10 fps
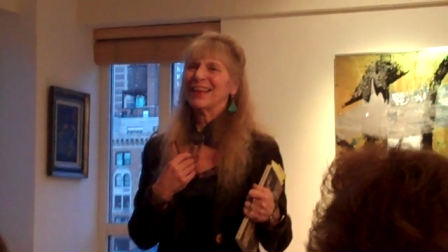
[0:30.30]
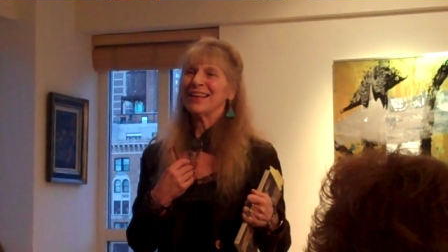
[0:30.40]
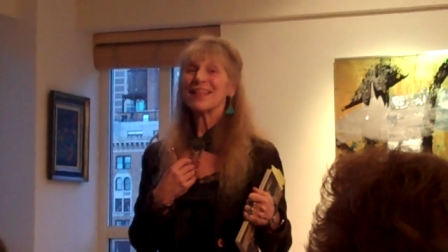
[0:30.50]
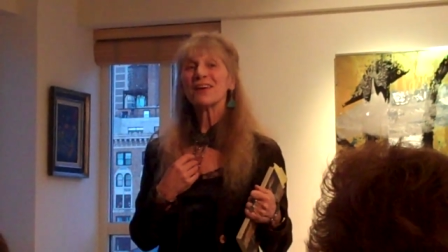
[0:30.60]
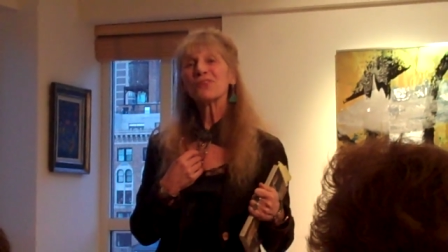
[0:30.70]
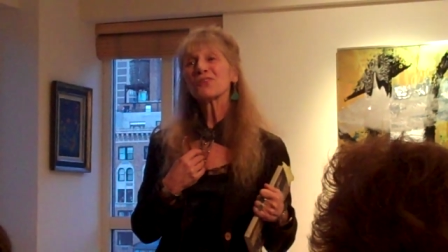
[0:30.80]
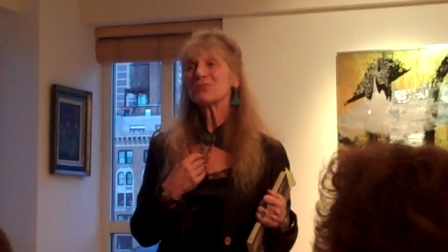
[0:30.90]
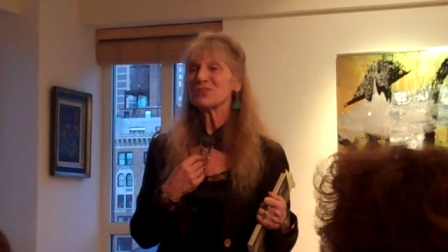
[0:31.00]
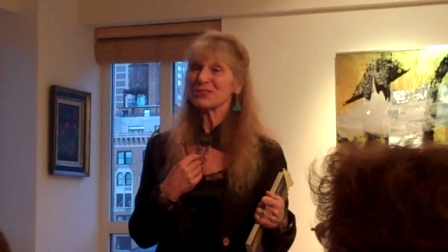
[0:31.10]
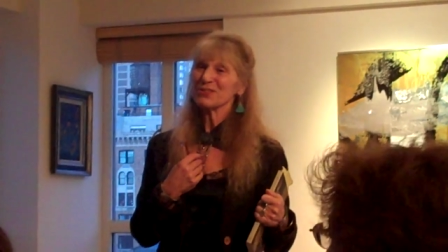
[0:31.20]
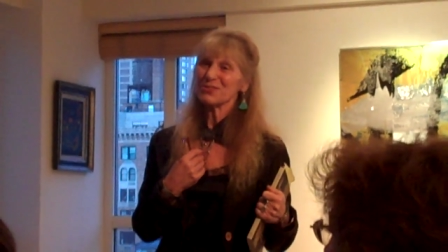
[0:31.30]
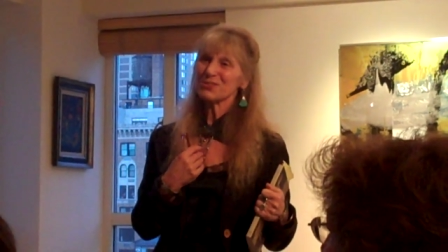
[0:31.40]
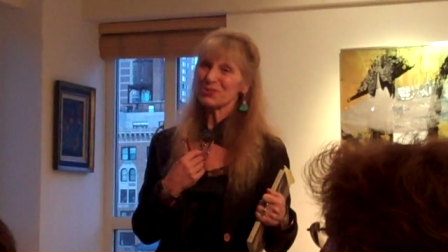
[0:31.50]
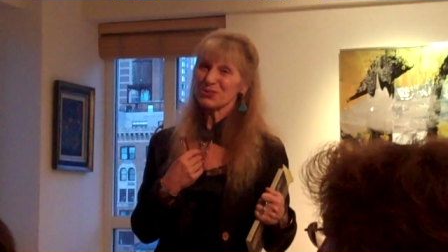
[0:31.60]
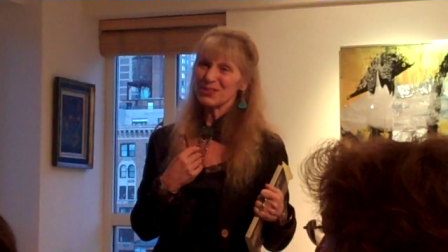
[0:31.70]
And that all goes into the
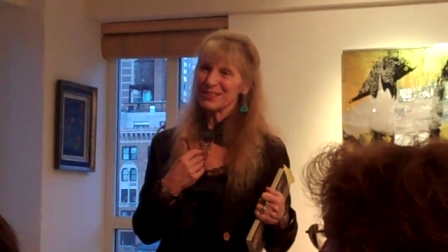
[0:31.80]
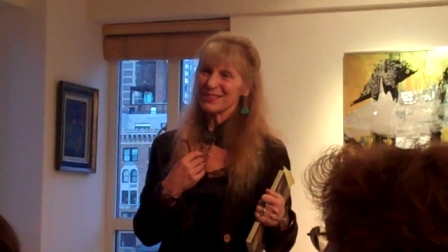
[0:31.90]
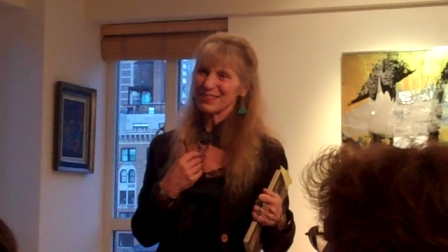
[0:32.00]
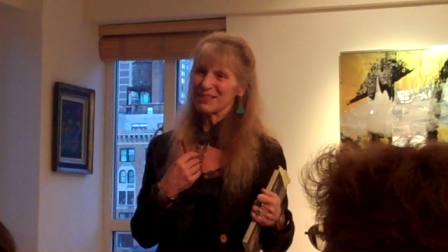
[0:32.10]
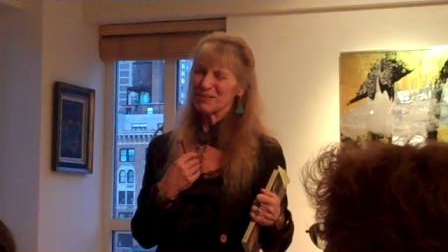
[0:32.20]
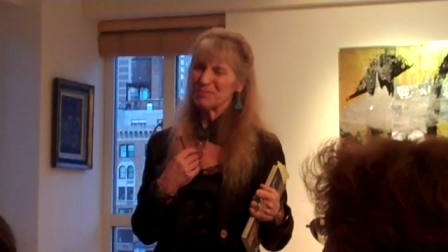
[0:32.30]
stories.